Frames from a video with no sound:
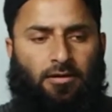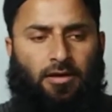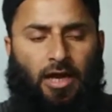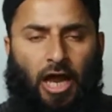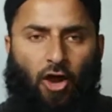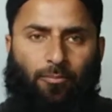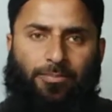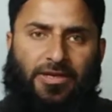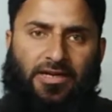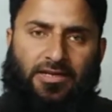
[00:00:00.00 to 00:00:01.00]
How
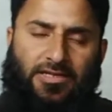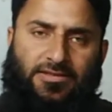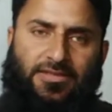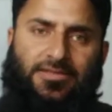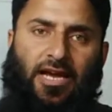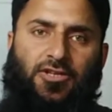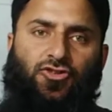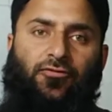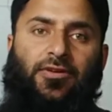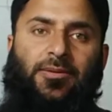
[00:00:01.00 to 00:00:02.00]
bigger is the size
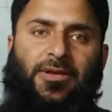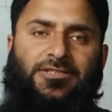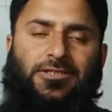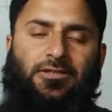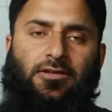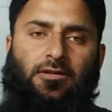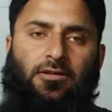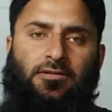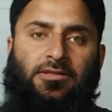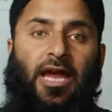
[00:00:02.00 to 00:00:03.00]
of image
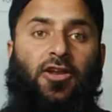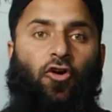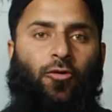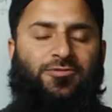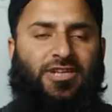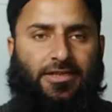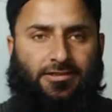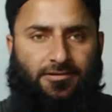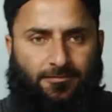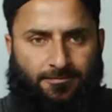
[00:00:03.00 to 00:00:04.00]
than object?
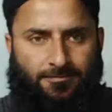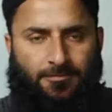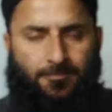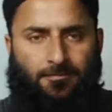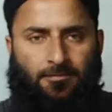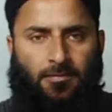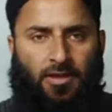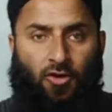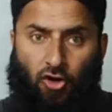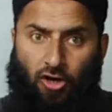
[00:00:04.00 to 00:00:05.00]

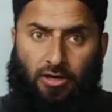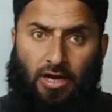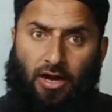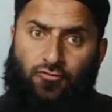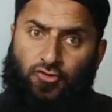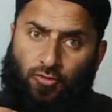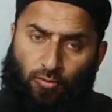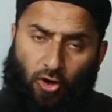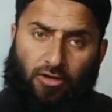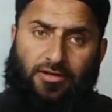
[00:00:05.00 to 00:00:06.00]
Or how
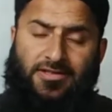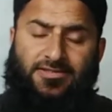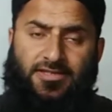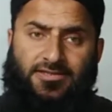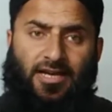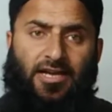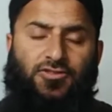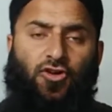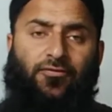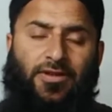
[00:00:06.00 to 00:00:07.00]
smaller is the size
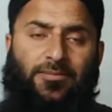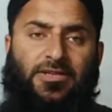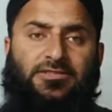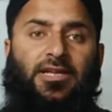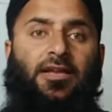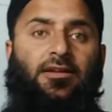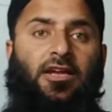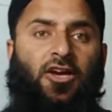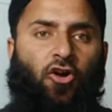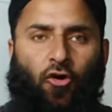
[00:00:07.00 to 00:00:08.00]
of image than
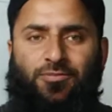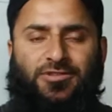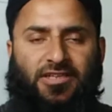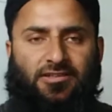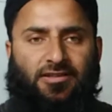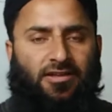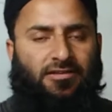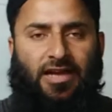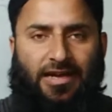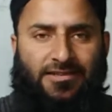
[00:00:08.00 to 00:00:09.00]
object?
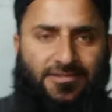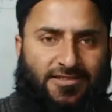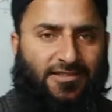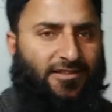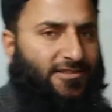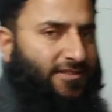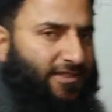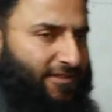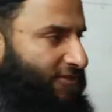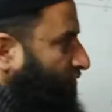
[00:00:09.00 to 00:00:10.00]
That is discussed in this